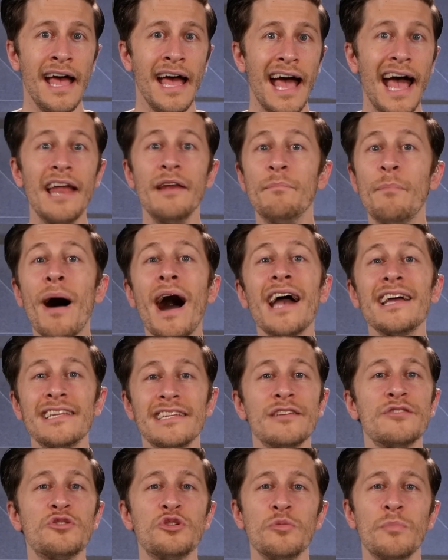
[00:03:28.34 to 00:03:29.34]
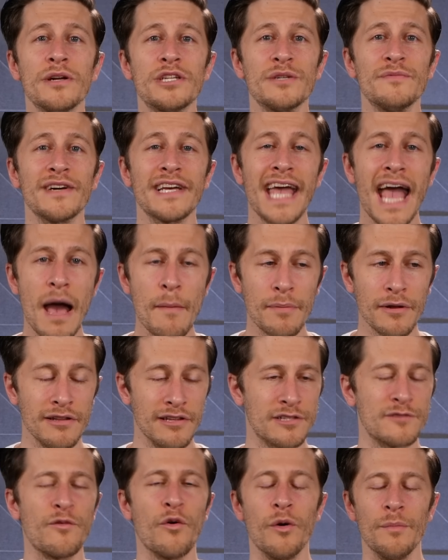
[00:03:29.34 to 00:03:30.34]
and Biden is too much of a
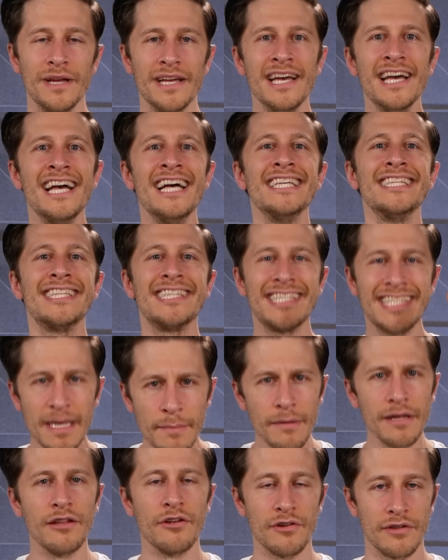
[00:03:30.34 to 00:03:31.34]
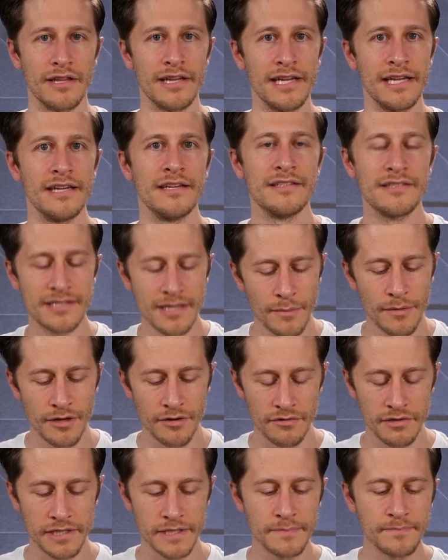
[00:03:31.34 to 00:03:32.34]
capitalist for me. Similarly,
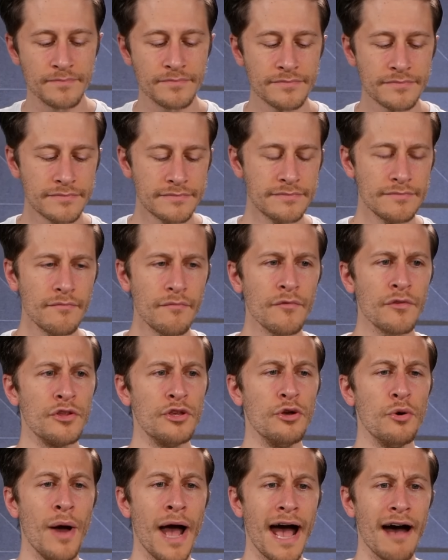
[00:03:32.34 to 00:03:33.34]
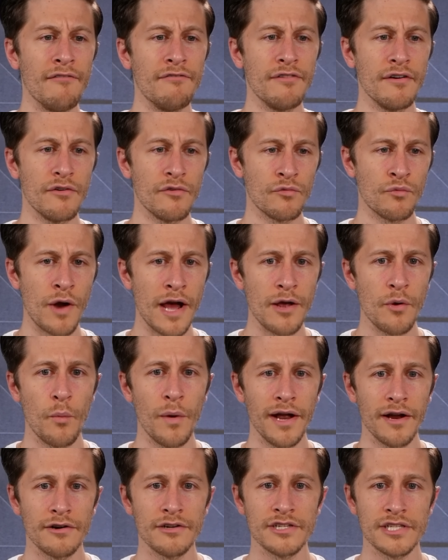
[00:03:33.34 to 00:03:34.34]
similarly, you have right
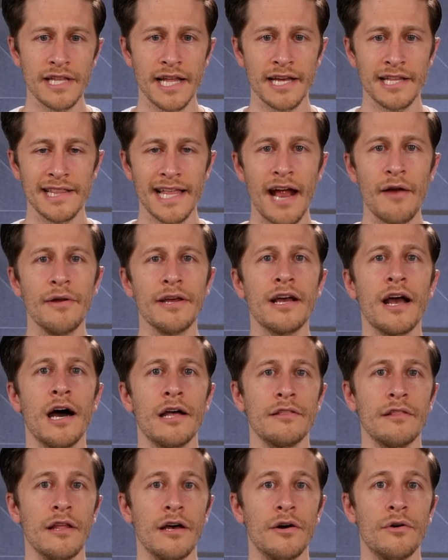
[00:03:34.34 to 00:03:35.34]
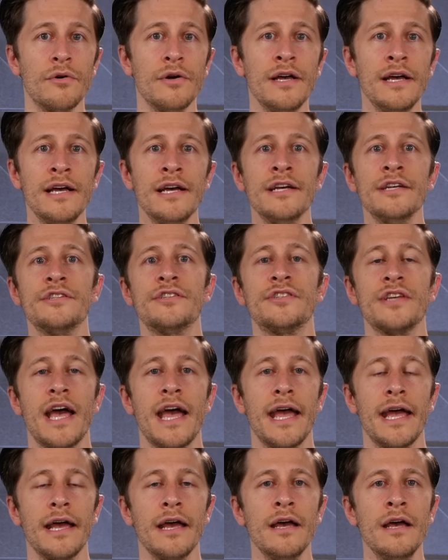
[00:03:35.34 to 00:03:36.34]
wingers like Larry Kudlow
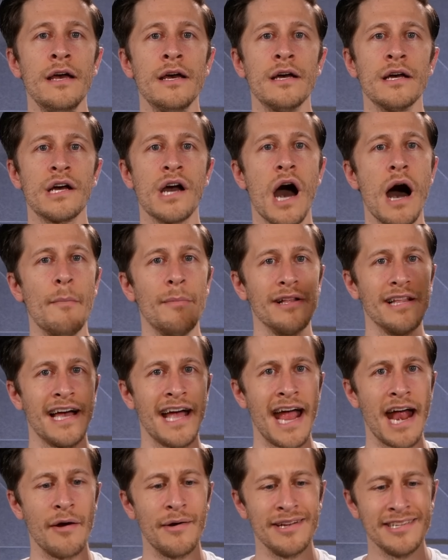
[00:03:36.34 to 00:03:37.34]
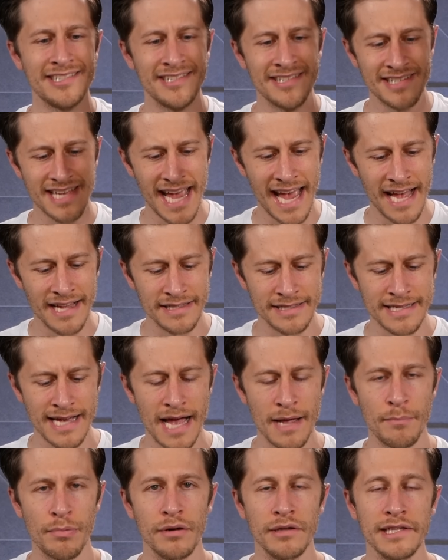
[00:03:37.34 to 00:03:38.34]
saying, Kamala Harris is
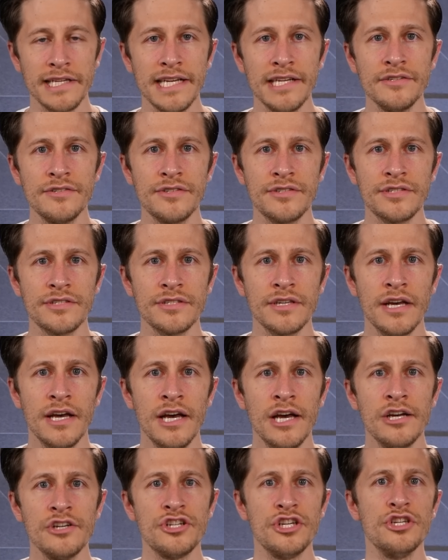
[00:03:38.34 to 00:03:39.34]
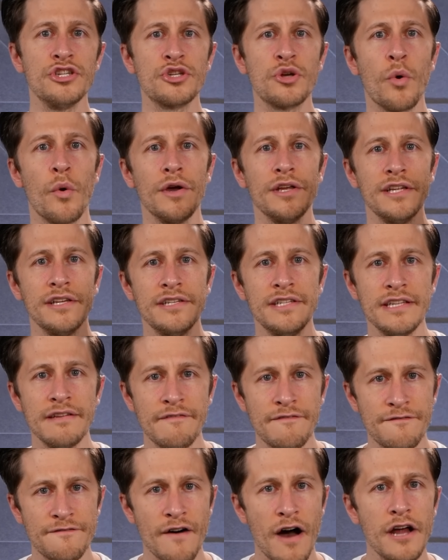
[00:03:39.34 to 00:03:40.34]
anti police. She's going to
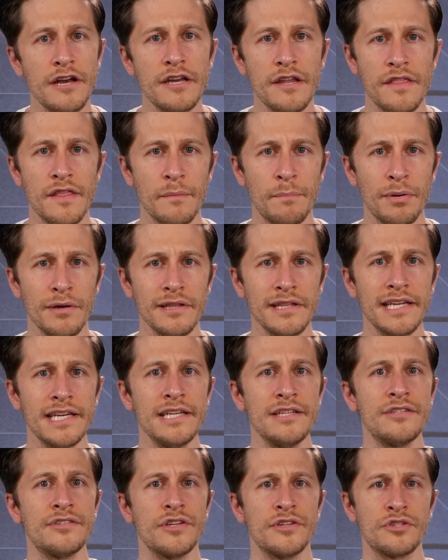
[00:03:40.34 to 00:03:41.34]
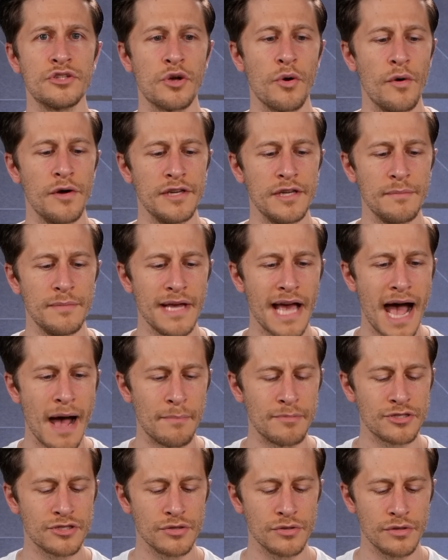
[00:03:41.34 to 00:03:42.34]
defund the police. It's going to be
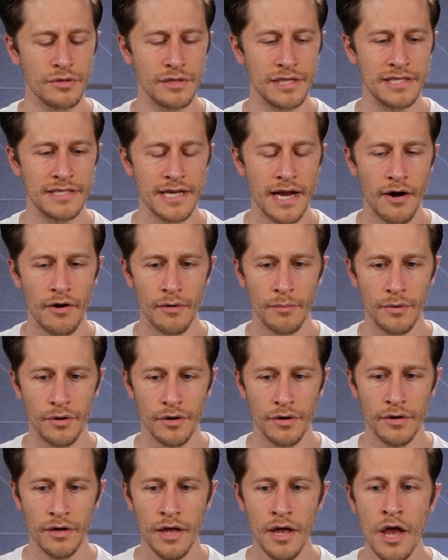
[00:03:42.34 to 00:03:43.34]
absolutely terrible.